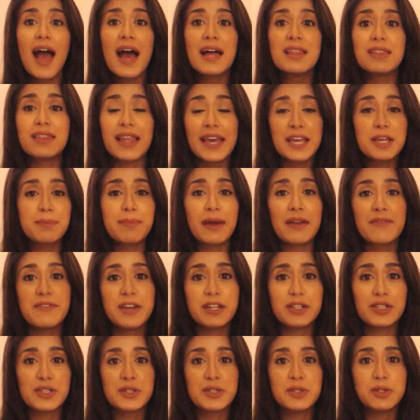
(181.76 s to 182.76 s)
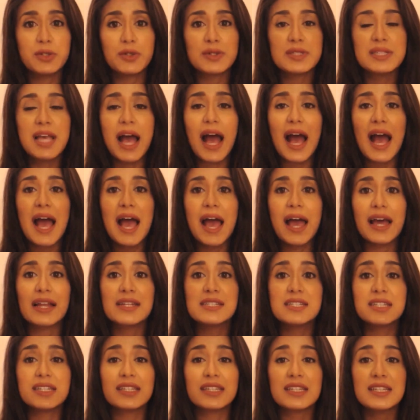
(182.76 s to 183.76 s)
like my videos,
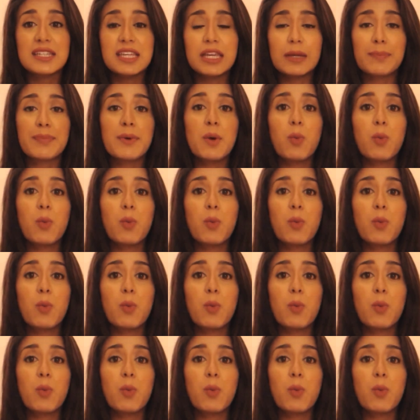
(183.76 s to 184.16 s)
and keep